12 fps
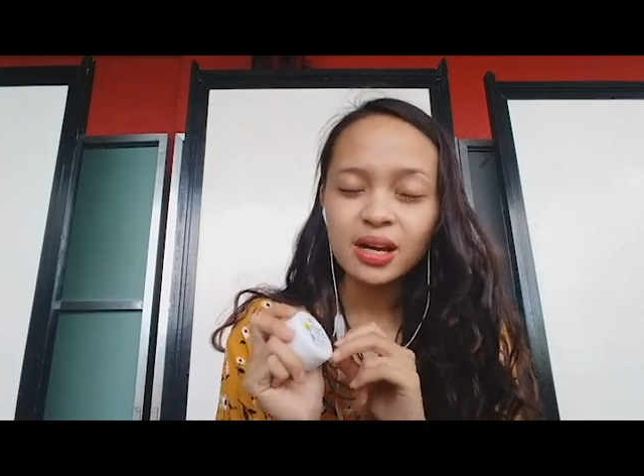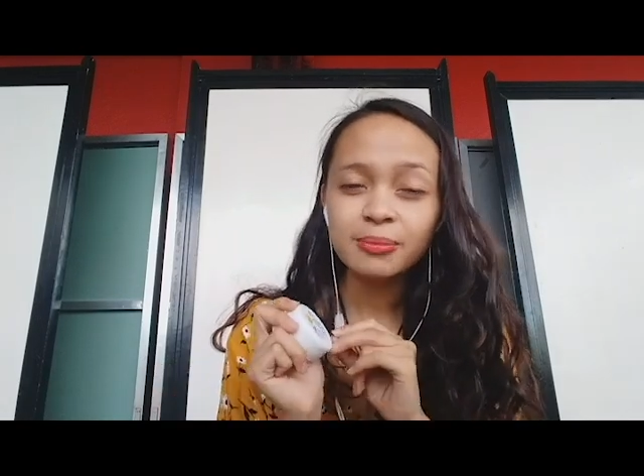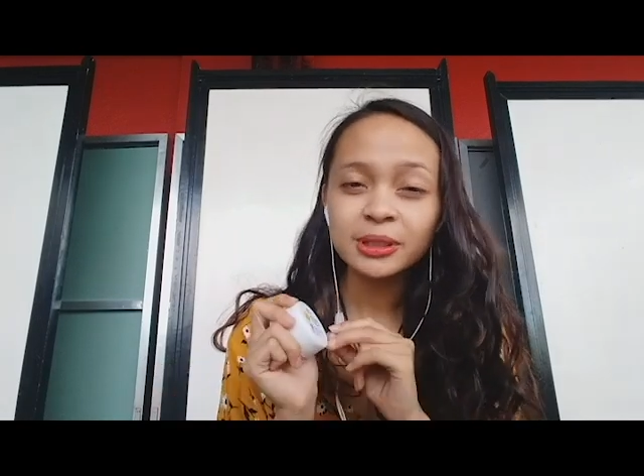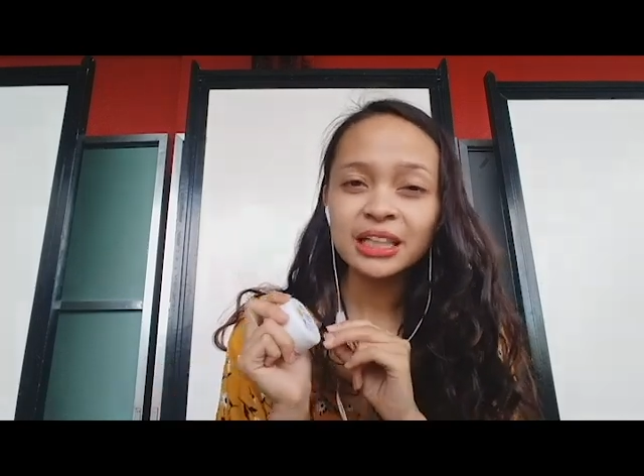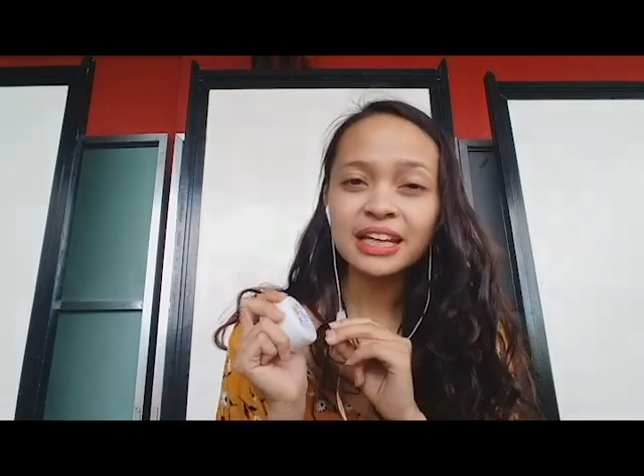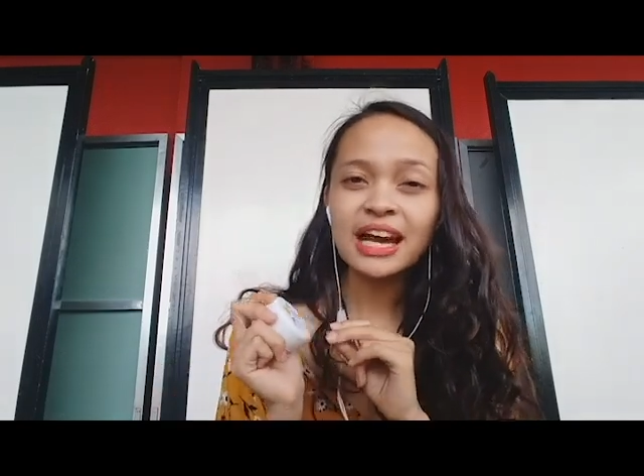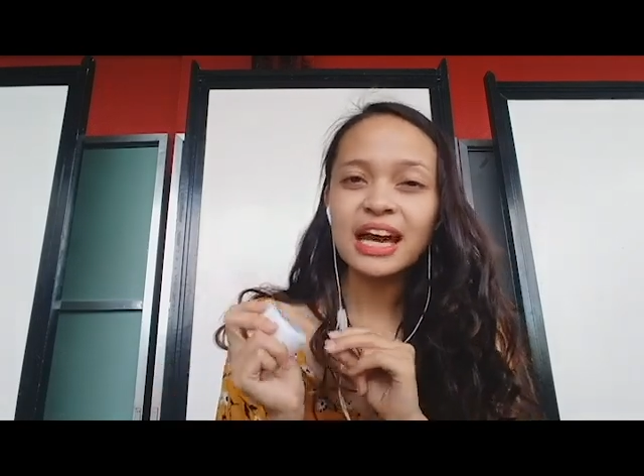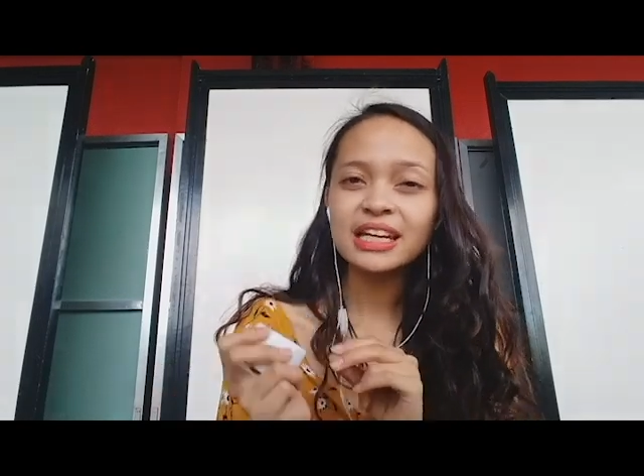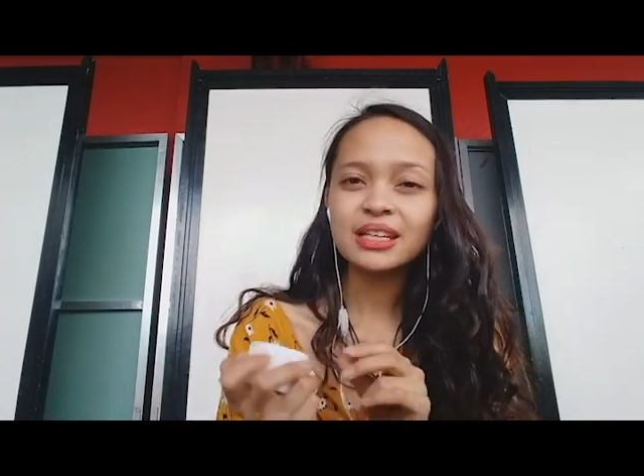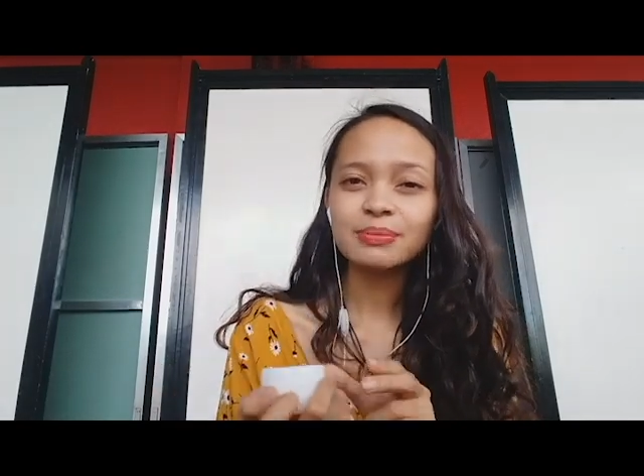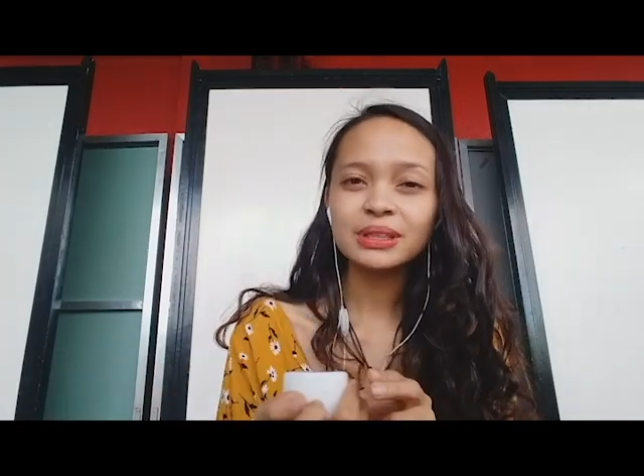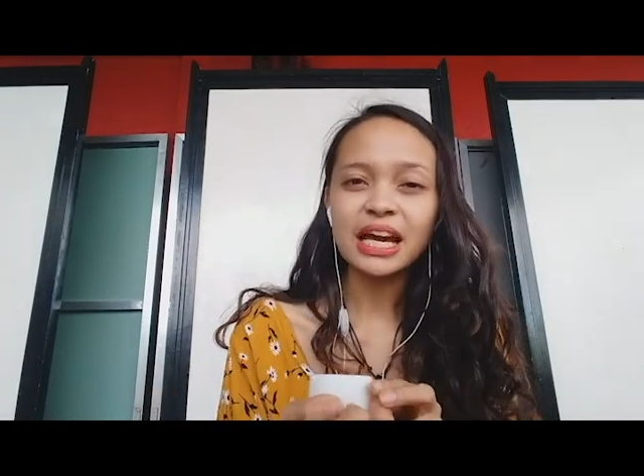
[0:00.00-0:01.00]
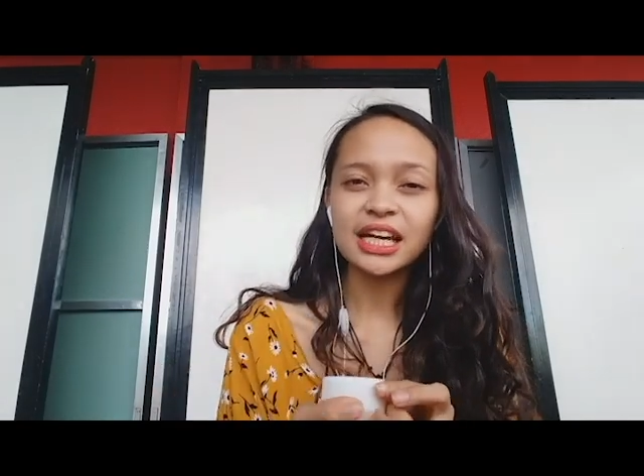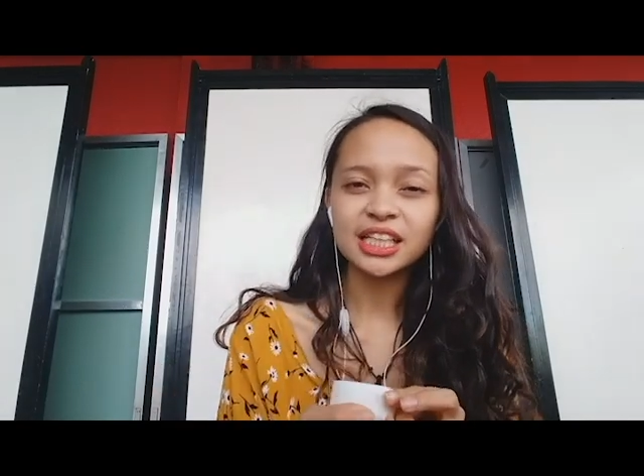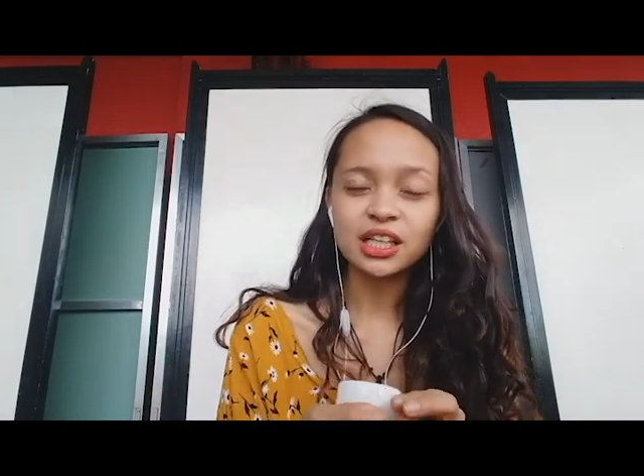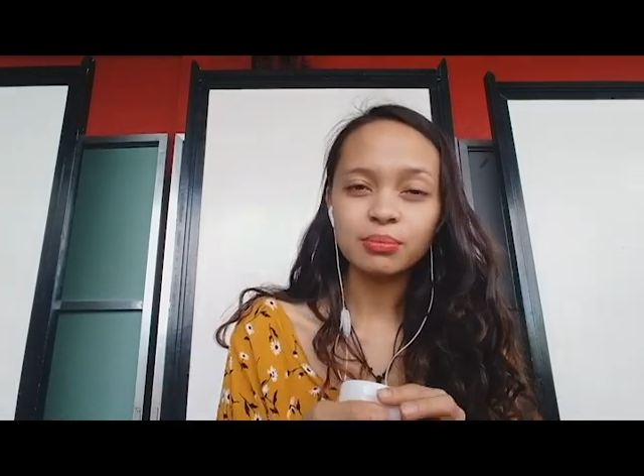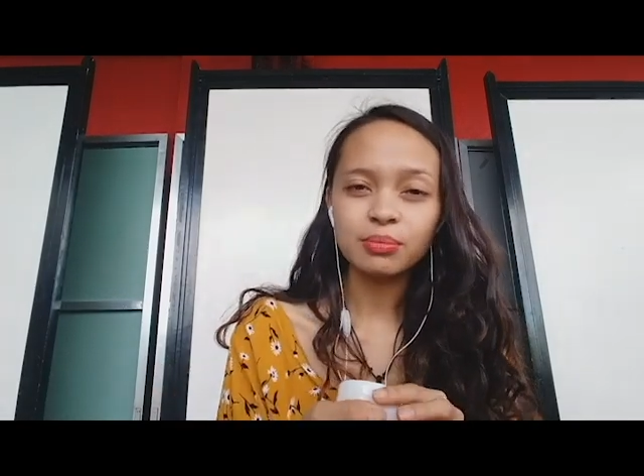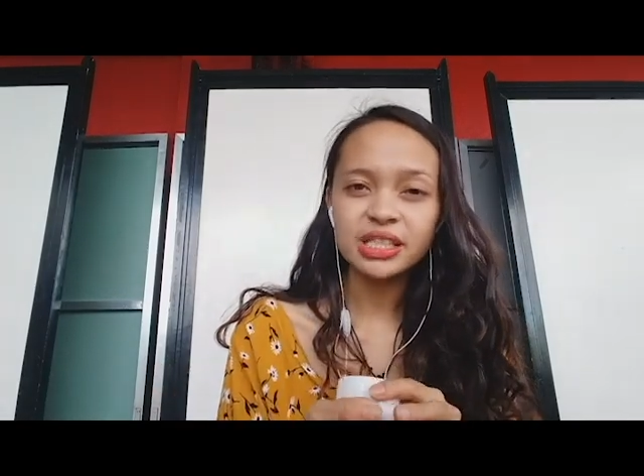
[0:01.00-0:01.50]
So, naghahanap tayo
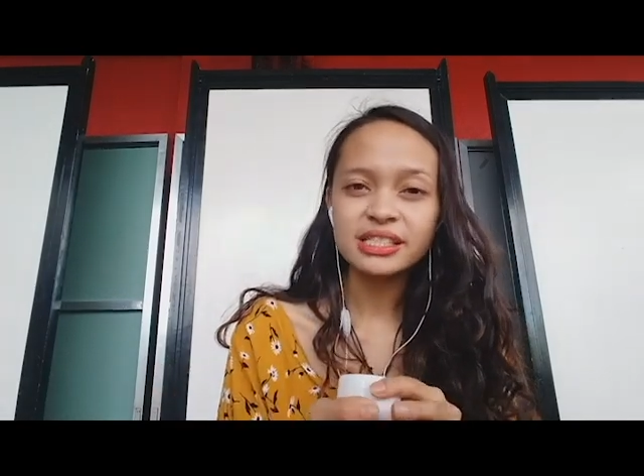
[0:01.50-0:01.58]
ng may